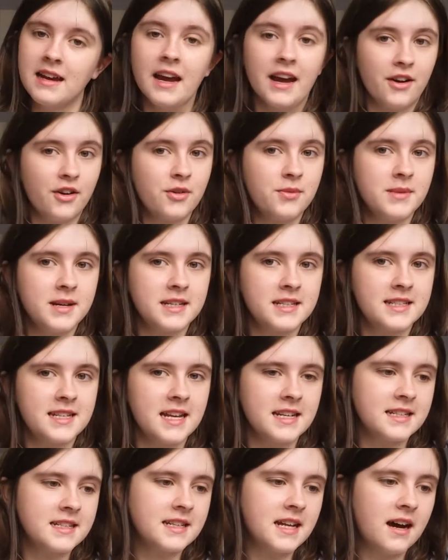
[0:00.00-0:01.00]
It all makes
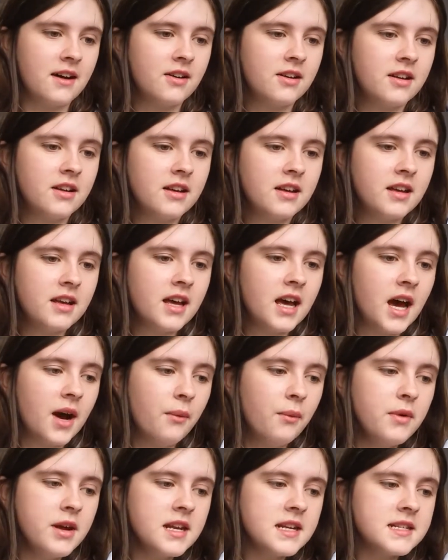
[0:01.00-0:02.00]
sense now.
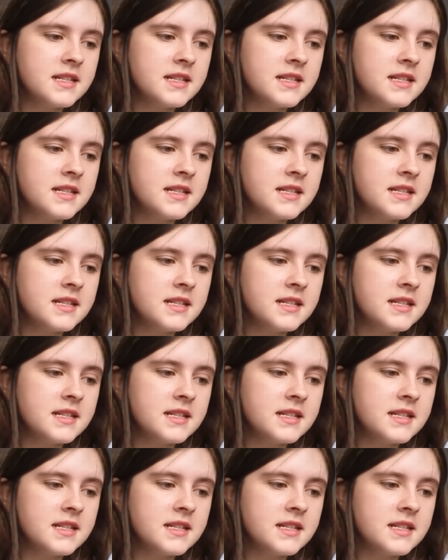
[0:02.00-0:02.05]
And we